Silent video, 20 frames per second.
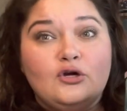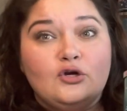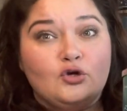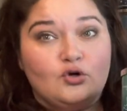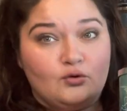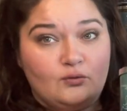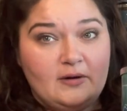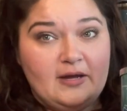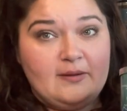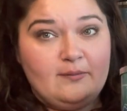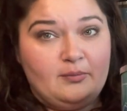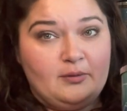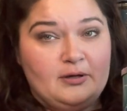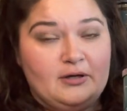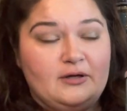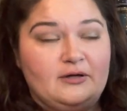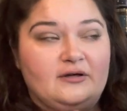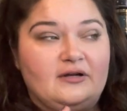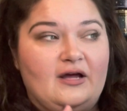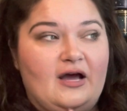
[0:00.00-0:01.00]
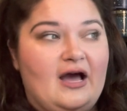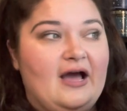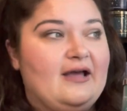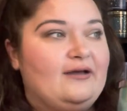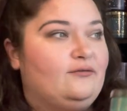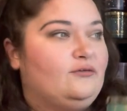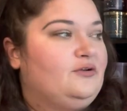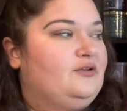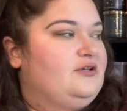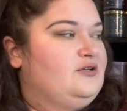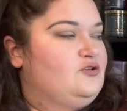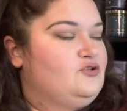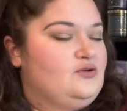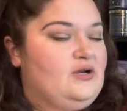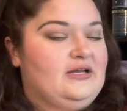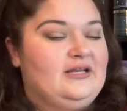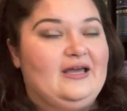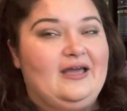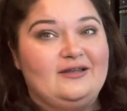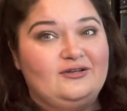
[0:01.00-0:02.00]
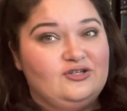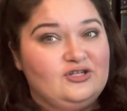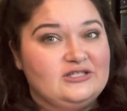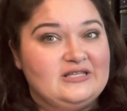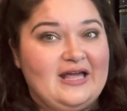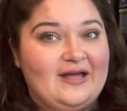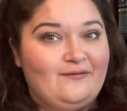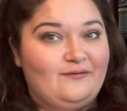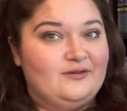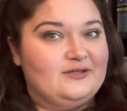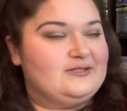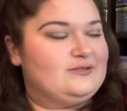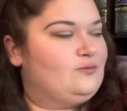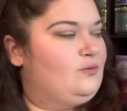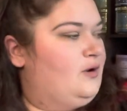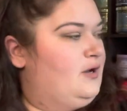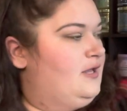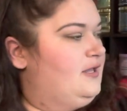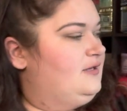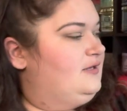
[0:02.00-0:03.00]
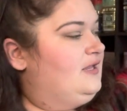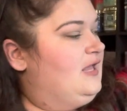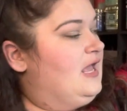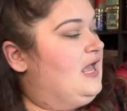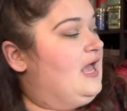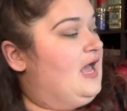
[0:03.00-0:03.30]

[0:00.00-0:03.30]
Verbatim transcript: Great burn. I really enjoyed it. I just had this one.